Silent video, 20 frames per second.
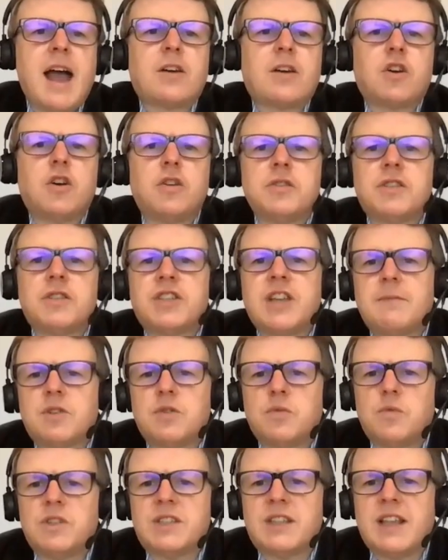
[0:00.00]
Our
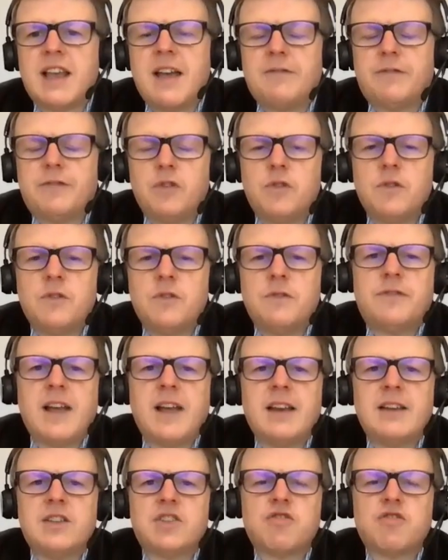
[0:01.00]
concept was therefore
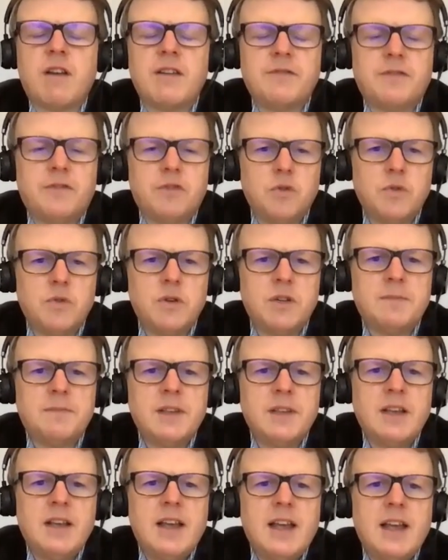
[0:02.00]
fairly straightforward.
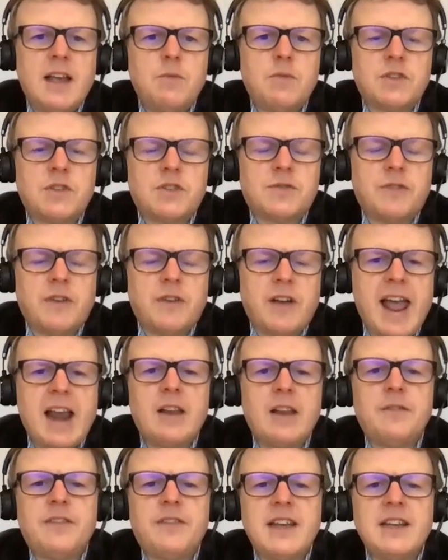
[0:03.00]
It was for
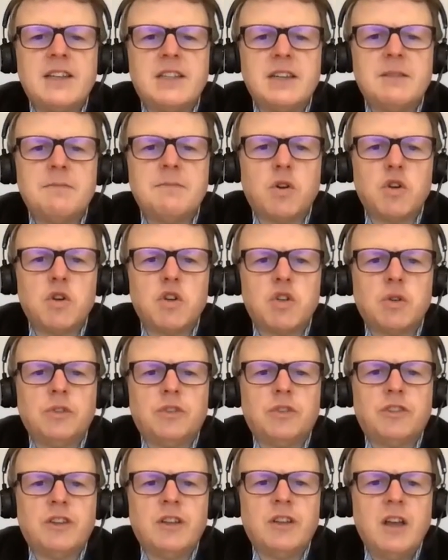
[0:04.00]
elevated
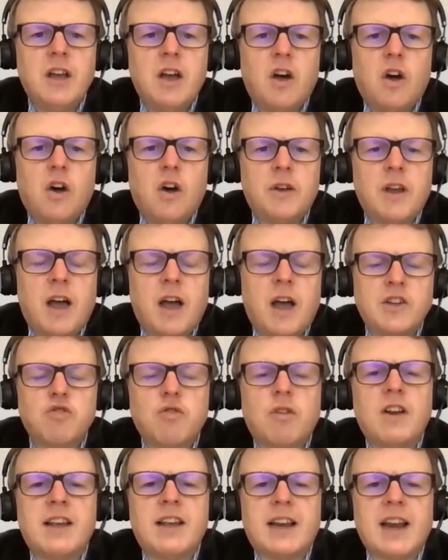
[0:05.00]
modules on
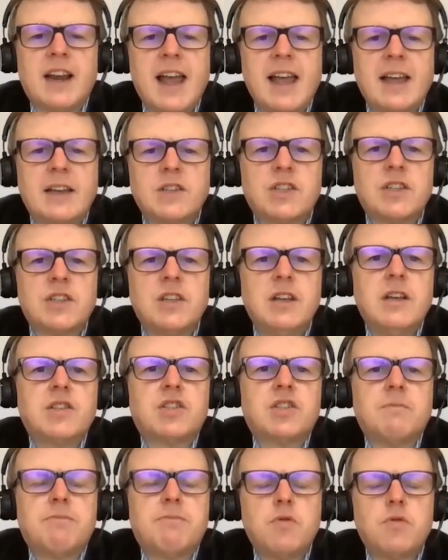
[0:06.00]
hydraulic legs
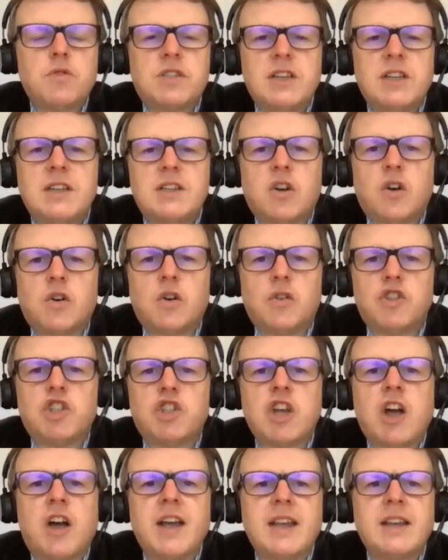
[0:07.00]
supported on
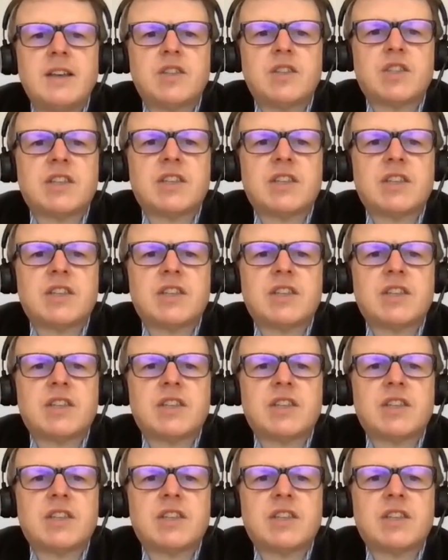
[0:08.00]
giant